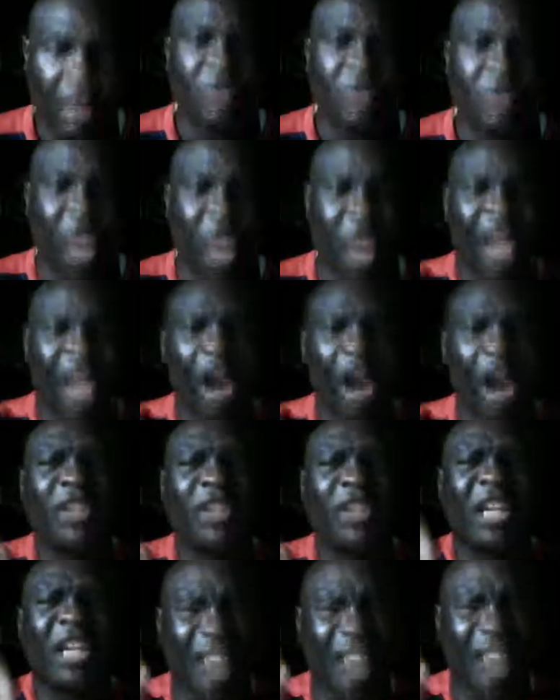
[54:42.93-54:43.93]
They
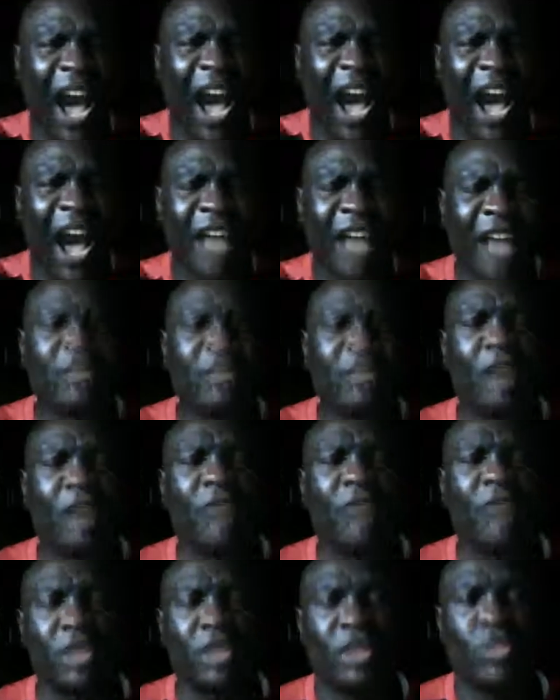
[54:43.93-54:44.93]
are the God
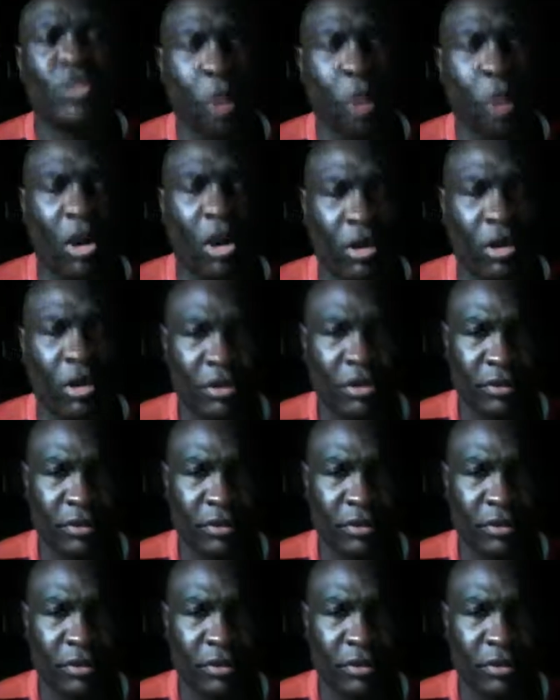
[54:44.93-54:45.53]
of this world.